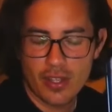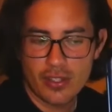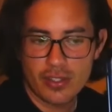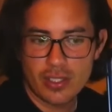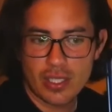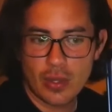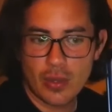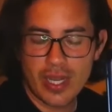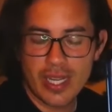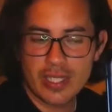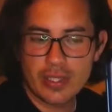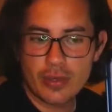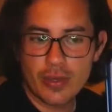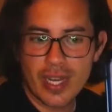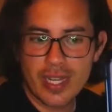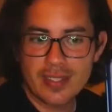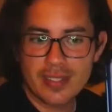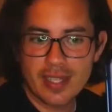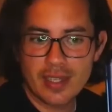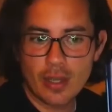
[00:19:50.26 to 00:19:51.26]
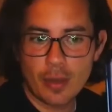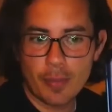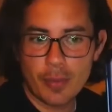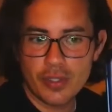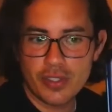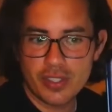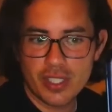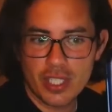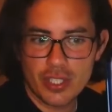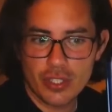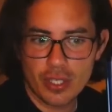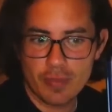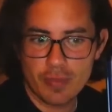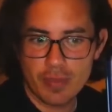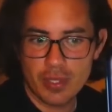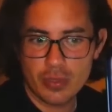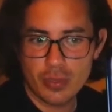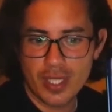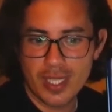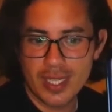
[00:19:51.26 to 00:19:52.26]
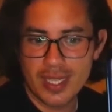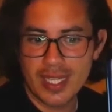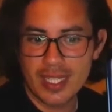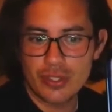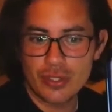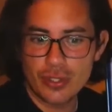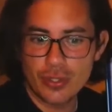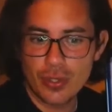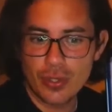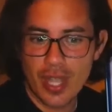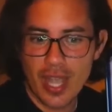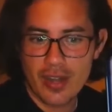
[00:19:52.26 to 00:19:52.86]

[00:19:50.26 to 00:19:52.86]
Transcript: So it creates an opposition between the two